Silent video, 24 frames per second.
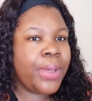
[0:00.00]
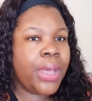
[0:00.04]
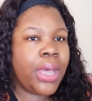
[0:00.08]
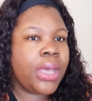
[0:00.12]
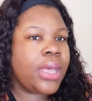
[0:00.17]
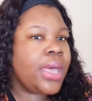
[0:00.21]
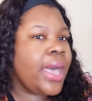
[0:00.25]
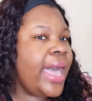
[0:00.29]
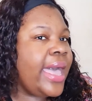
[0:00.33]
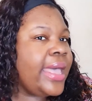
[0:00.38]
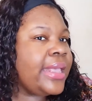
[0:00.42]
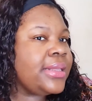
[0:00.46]

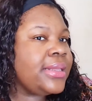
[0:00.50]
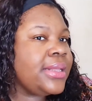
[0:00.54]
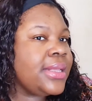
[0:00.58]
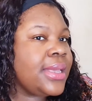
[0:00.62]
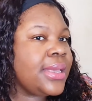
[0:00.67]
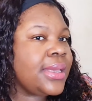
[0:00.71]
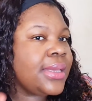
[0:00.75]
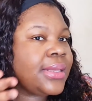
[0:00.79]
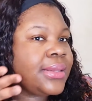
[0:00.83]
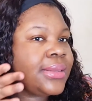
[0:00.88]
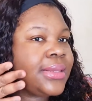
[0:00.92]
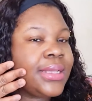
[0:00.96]
But guys,
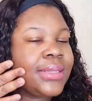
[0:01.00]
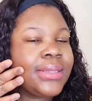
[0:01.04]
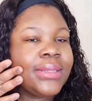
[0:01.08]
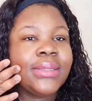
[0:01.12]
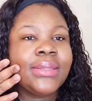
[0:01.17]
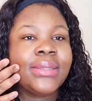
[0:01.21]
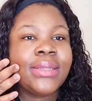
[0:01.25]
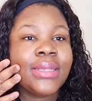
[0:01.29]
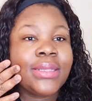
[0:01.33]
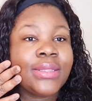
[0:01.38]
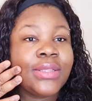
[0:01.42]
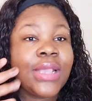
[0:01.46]
look, this
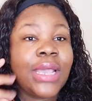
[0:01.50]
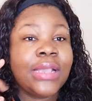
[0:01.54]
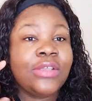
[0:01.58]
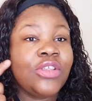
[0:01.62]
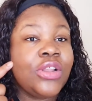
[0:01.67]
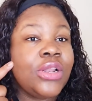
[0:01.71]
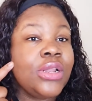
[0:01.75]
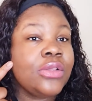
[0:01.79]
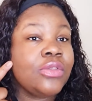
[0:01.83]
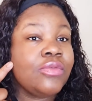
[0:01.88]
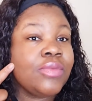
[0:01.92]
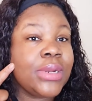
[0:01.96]

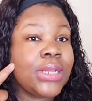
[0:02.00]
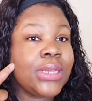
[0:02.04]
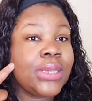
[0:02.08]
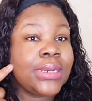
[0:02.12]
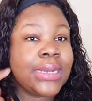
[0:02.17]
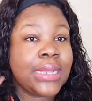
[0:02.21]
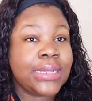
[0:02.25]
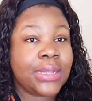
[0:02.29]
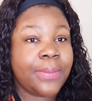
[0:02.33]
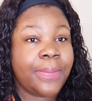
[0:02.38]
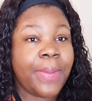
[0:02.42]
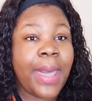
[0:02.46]
actually looks really
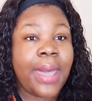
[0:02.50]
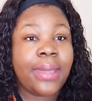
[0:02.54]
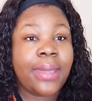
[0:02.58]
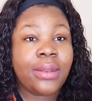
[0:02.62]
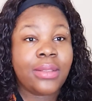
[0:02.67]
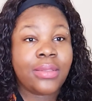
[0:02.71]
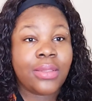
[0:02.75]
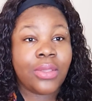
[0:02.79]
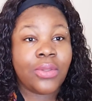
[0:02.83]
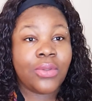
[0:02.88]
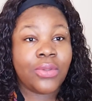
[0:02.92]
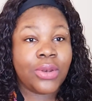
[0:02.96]
good as a
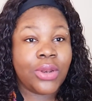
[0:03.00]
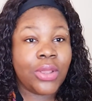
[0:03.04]
powder though,